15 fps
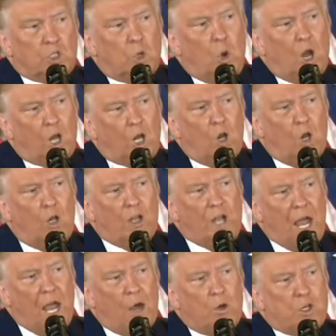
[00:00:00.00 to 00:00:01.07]
So our goal
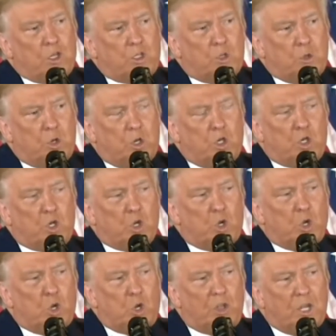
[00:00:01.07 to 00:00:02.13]
now is to
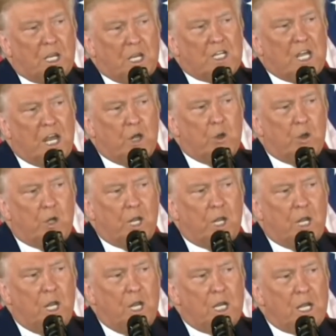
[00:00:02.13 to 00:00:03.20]
ensure the
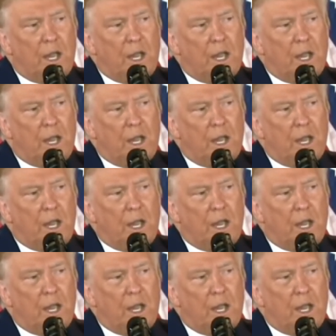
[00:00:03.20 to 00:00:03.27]
integrity